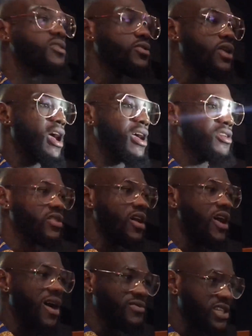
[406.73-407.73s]
to do that. You know,
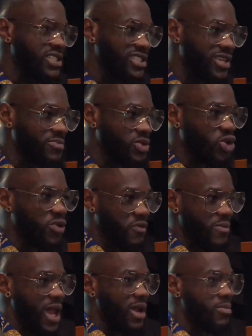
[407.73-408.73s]
I'm just some dude
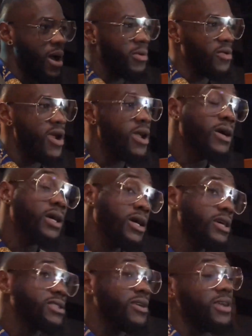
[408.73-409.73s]
from Alabama, right?
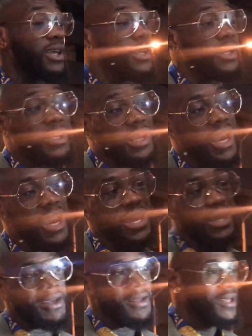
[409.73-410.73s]
So get it, hey,
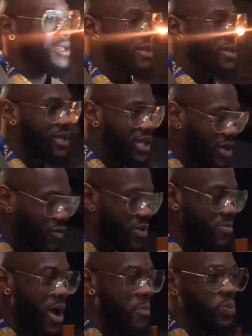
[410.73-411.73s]
get with my